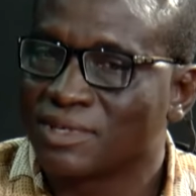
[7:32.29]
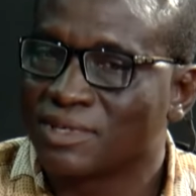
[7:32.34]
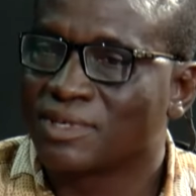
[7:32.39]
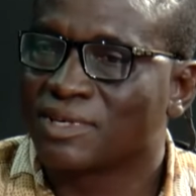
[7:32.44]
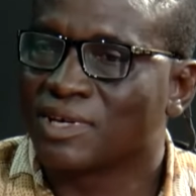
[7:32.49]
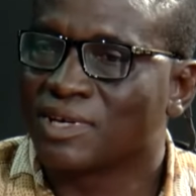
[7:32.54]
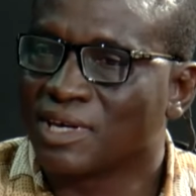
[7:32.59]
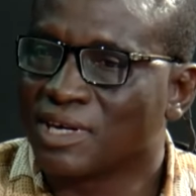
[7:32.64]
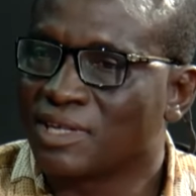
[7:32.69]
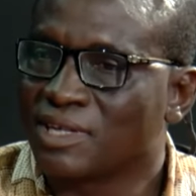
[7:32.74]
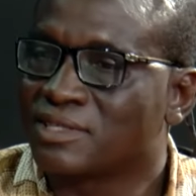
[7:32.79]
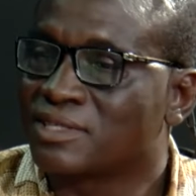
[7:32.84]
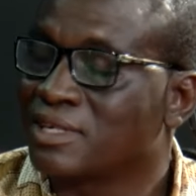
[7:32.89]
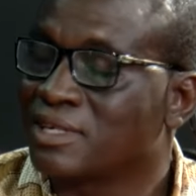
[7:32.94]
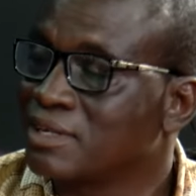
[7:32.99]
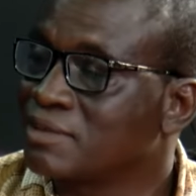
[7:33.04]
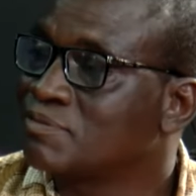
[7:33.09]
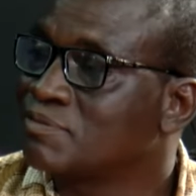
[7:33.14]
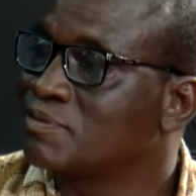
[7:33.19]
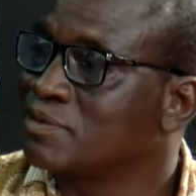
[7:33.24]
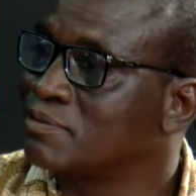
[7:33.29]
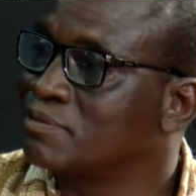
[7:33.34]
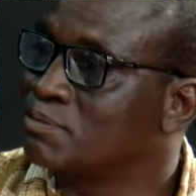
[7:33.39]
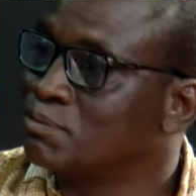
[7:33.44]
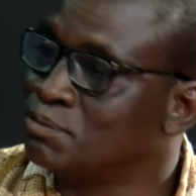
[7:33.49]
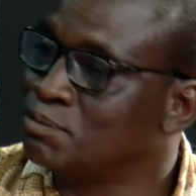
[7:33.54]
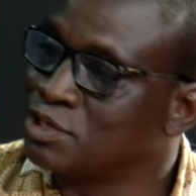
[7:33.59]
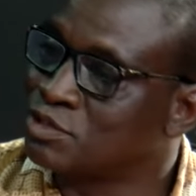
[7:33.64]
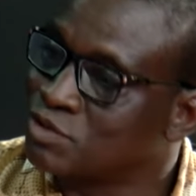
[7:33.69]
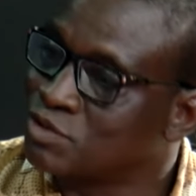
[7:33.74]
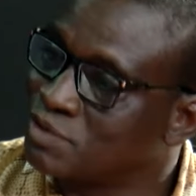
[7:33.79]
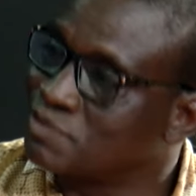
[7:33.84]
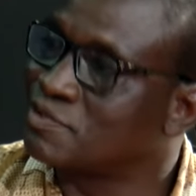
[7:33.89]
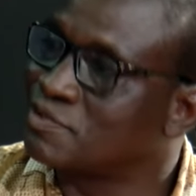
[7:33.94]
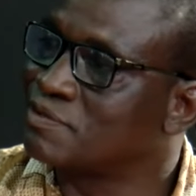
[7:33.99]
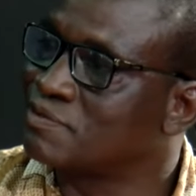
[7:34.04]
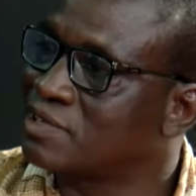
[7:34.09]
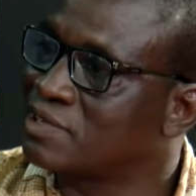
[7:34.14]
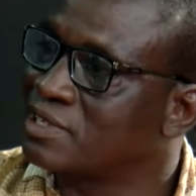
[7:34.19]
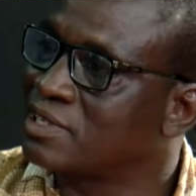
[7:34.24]
uh, take between
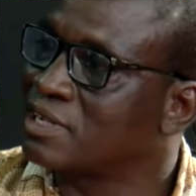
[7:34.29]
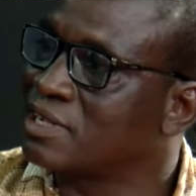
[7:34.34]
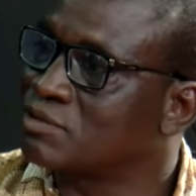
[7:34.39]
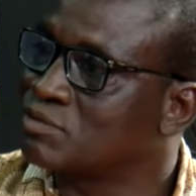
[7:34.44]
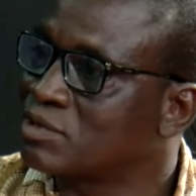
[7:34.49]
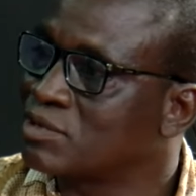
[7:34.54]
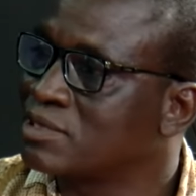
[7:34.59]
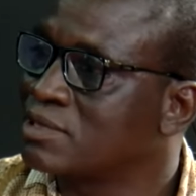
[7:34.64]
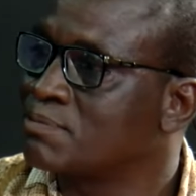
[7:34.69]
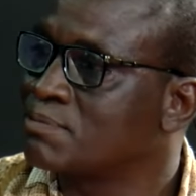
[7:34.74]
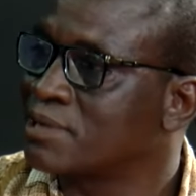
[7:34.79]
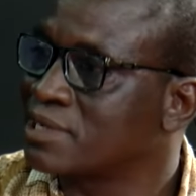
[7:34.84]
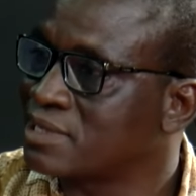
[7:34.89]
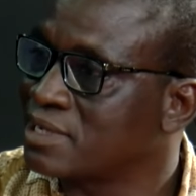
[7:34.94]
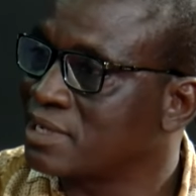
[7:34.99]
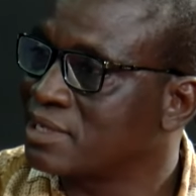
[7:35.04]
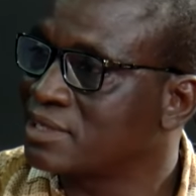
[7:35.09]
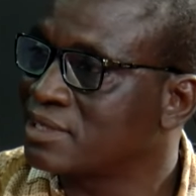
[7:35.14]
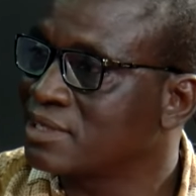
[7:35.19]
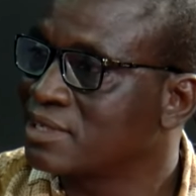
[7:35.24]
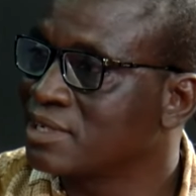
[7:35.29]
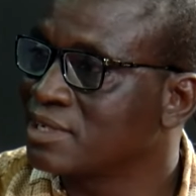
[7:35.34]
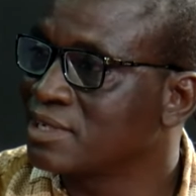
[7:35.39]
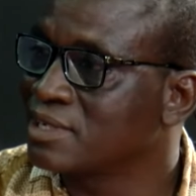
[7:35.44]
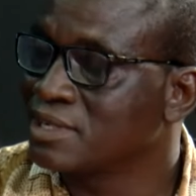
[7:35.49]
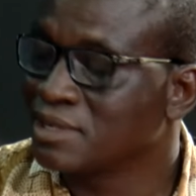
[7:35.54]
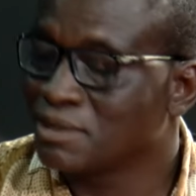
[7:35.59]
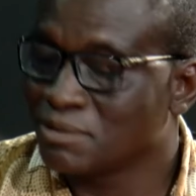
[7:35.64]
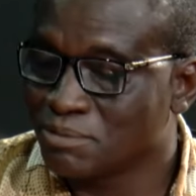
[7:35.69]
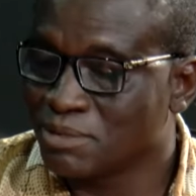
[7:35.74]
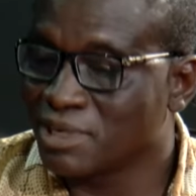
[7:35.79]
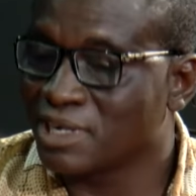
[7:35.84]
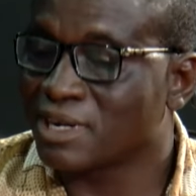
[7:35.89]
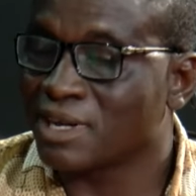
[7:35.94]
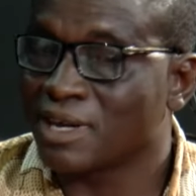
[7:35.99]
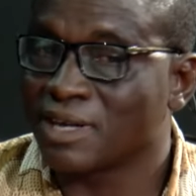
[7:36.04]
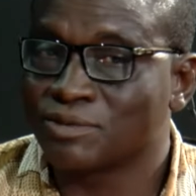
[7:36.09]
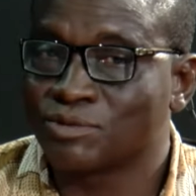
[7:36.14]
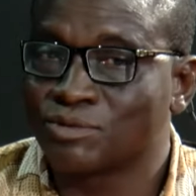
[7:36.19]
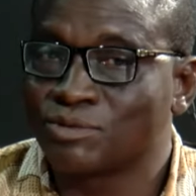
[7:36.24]
15 and 20 percent but
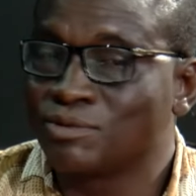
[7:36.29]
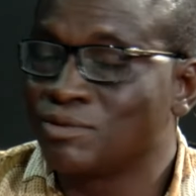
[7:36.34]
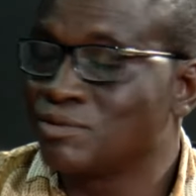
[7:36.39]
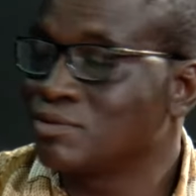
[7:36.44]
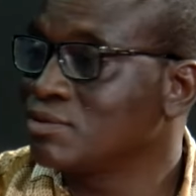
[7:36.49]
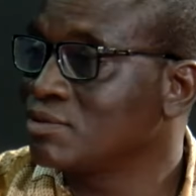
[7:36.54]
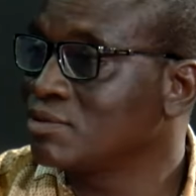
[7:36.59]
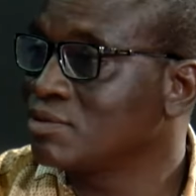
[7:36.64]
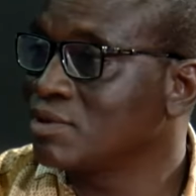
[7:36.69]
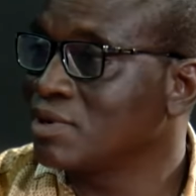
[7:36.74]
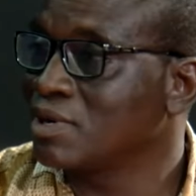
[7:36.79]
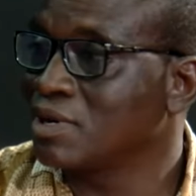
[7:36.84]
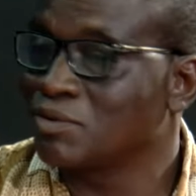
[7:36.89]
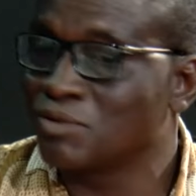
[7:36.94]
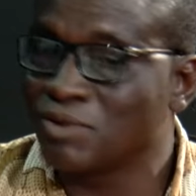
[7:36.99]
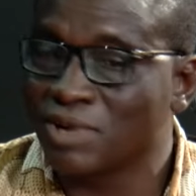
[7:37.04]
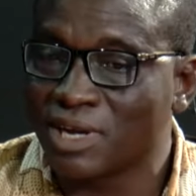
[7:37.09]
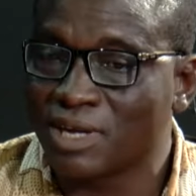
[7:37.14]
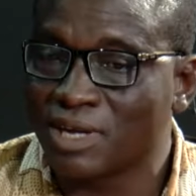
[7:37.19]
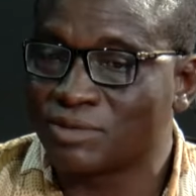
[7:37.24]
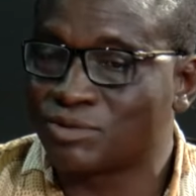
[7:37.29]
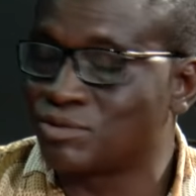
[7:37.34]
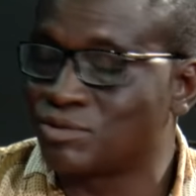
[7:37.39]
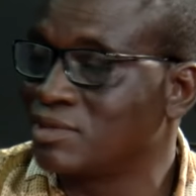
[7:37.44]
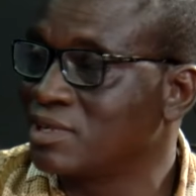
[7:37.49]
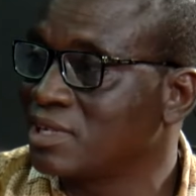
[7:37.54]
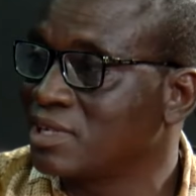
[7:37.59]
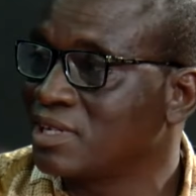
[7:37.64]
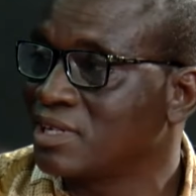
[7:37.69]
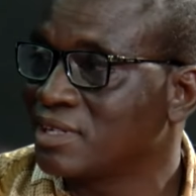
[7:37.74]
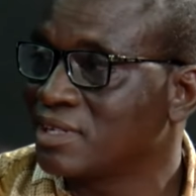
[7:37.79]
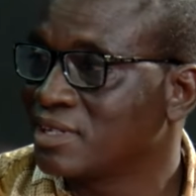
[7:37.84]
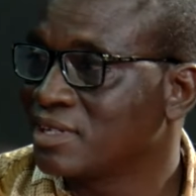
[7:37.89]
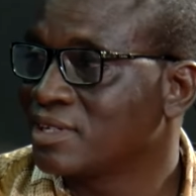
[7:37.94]
as you, you are aware today